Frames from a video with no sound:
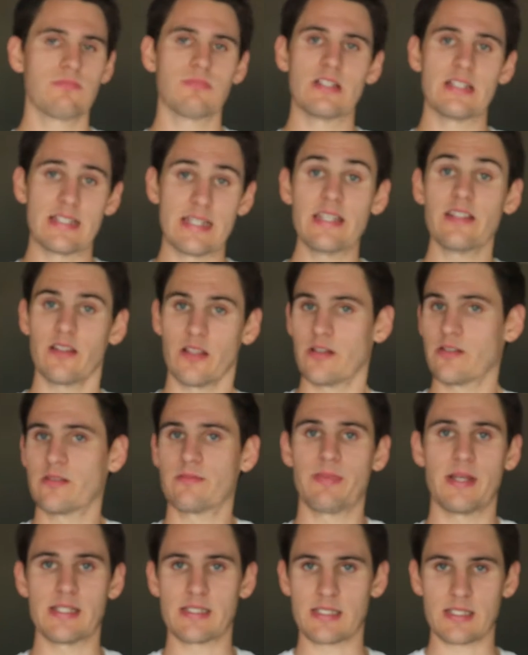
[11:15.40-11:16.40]

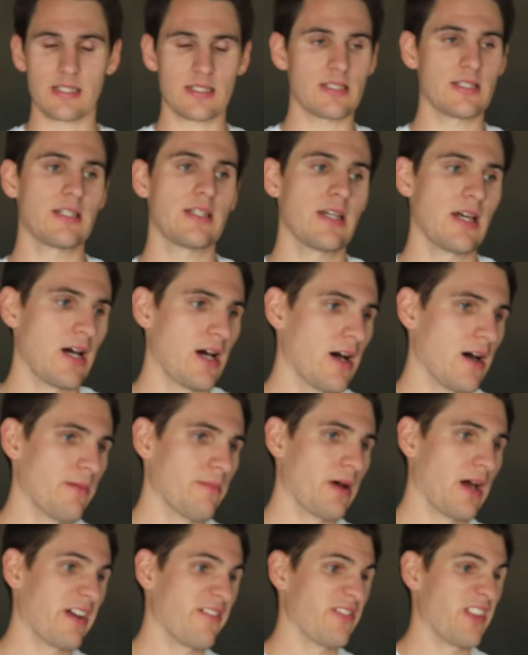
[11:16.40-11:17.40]
deload, basically.
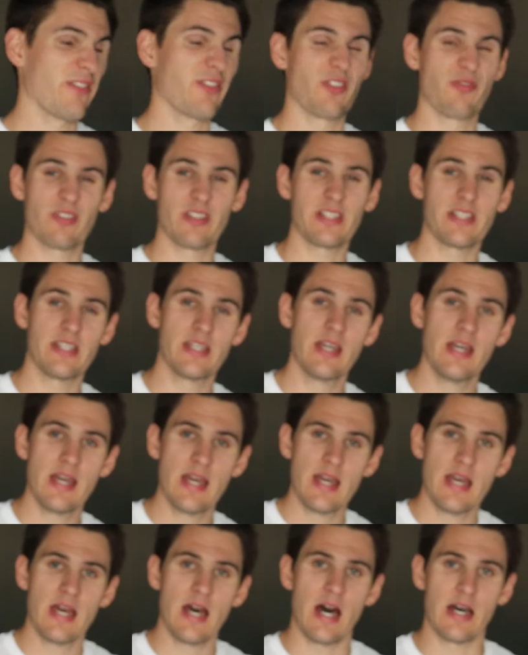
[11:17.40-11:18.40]
I've never really
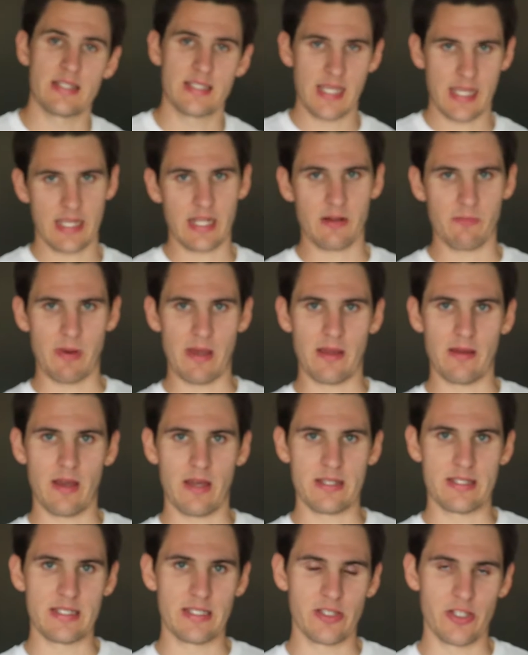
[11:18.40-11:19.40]
taken a
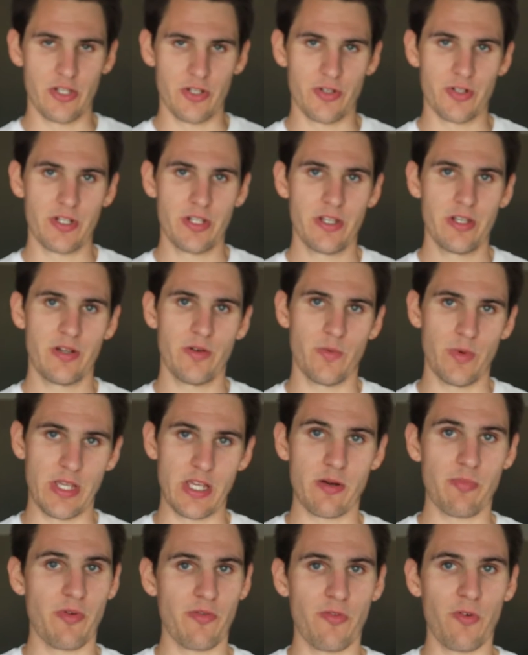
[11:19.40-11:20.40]
deload
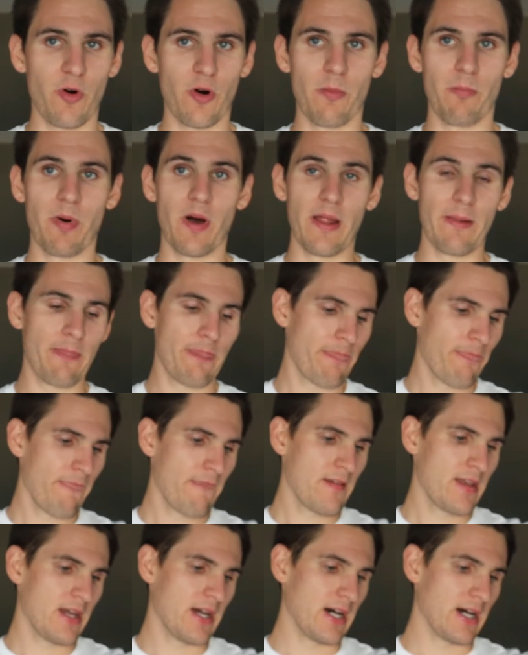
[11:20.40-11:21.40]
week before, but
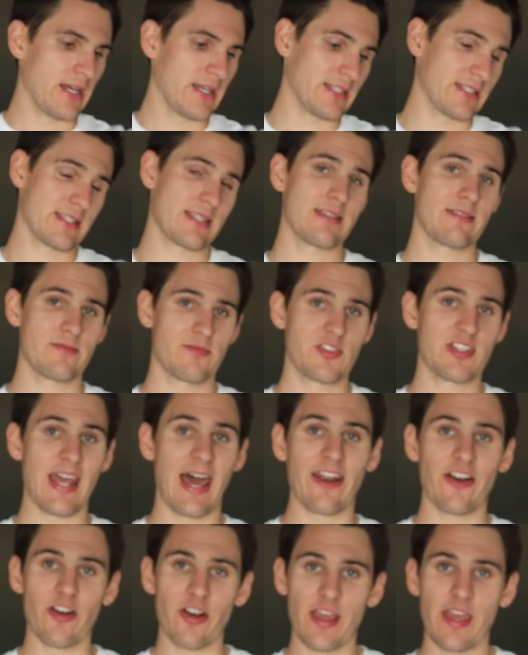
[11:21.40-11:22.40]
it's
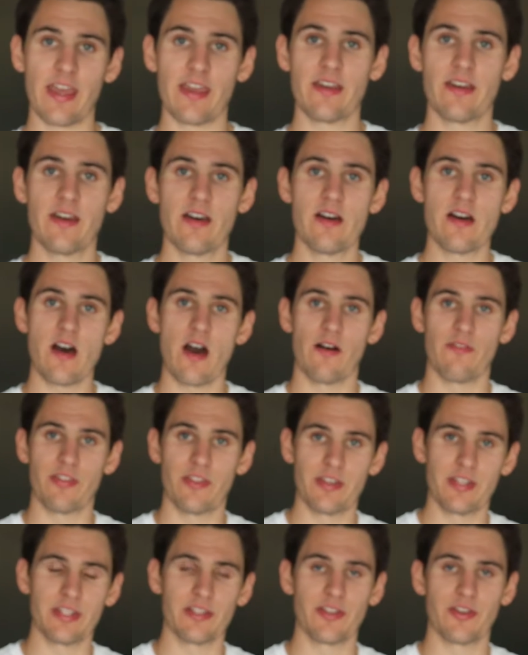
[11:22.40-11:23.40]
Saturday of
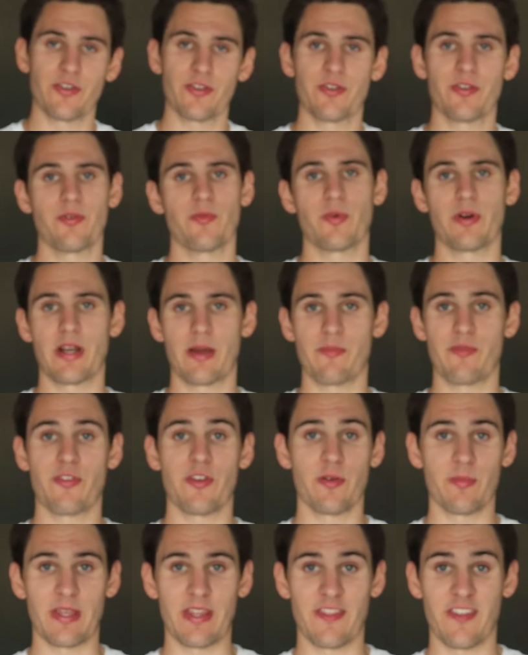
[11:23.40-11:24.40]
the deload when I'm
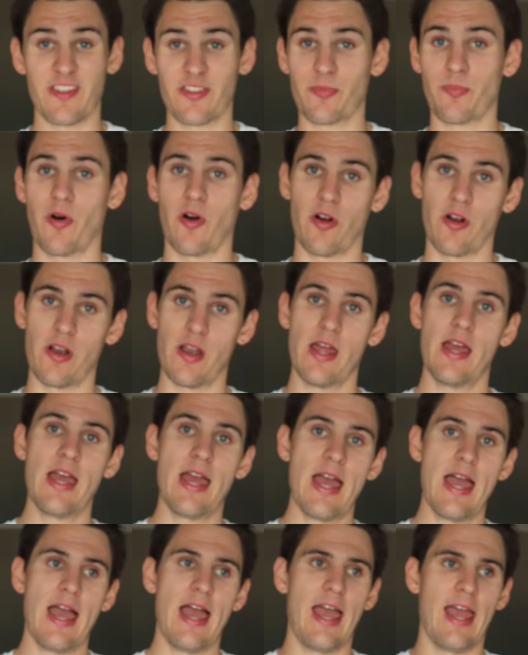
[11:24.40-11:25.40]
filming this part,
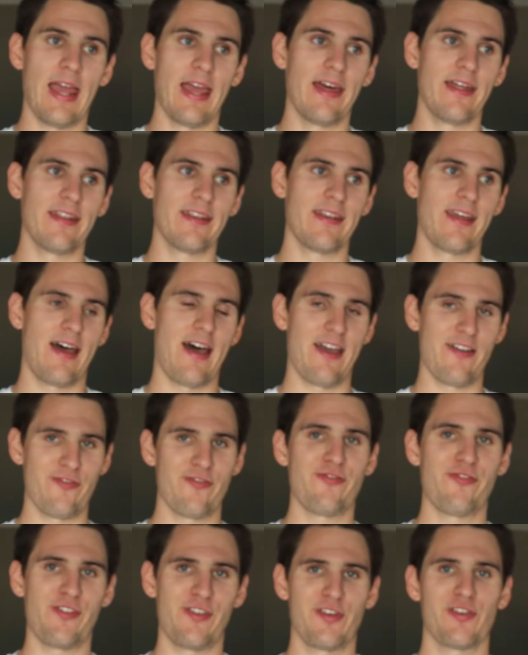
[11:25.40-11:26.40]
and I
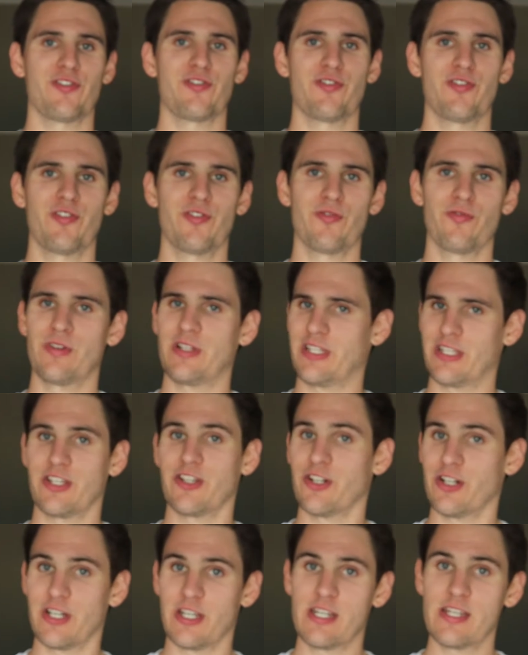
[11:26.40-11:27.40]
feel really
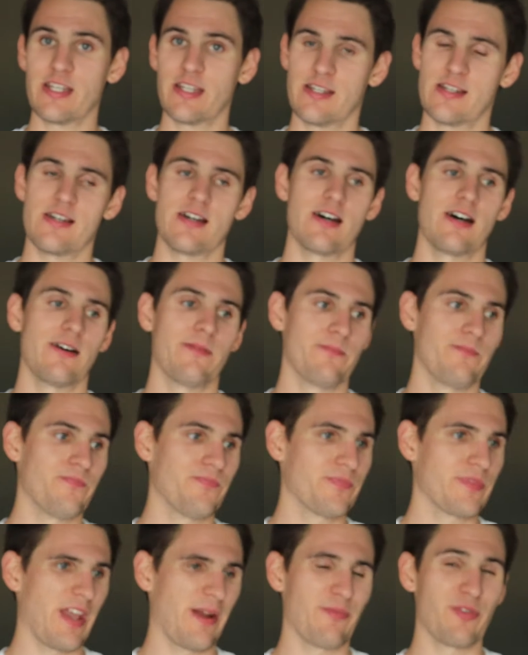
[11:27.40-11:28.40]
good.
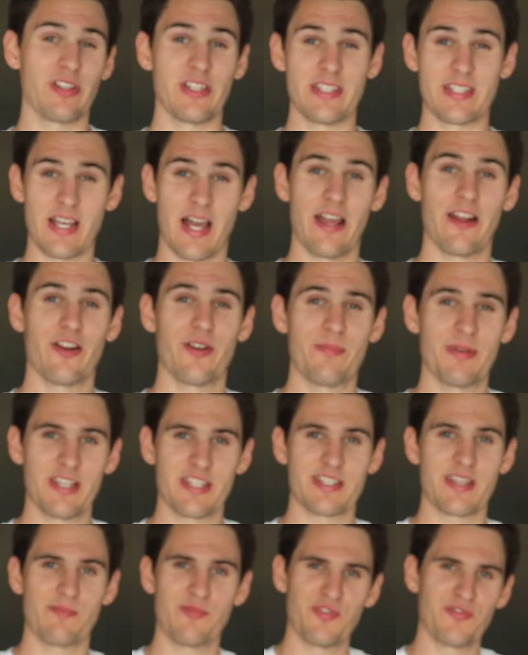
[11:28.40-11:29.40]
I'm really tired
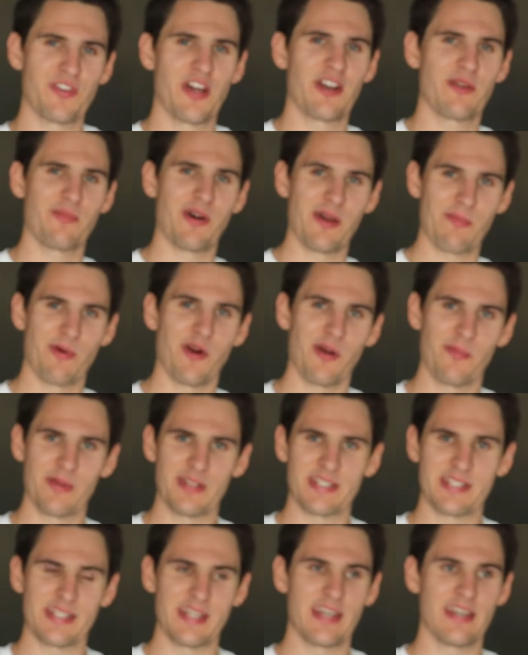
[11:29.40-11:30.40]
because I moved out of my
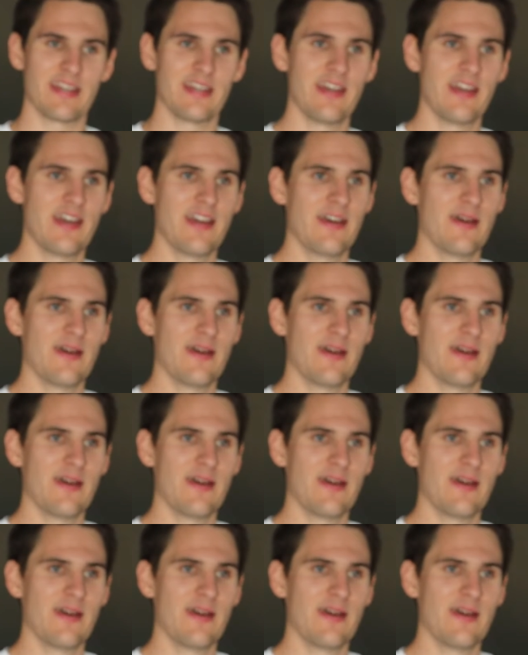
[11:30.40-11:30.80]
apartment today,